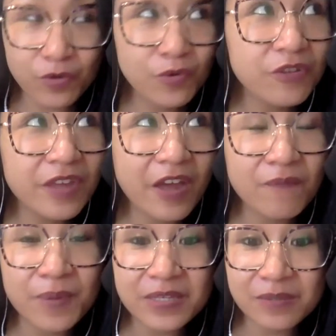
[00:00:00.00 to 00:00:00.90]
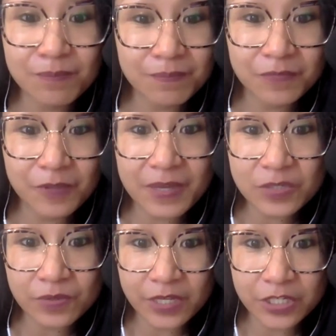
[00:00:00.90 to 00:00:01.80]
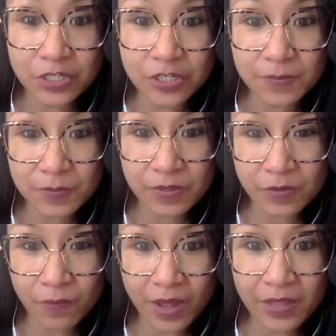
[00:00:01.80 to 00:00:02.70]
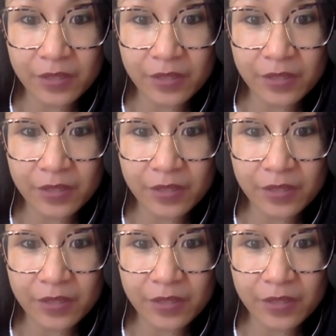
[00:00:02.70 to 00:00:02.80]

Who do they have the best relationships with and why?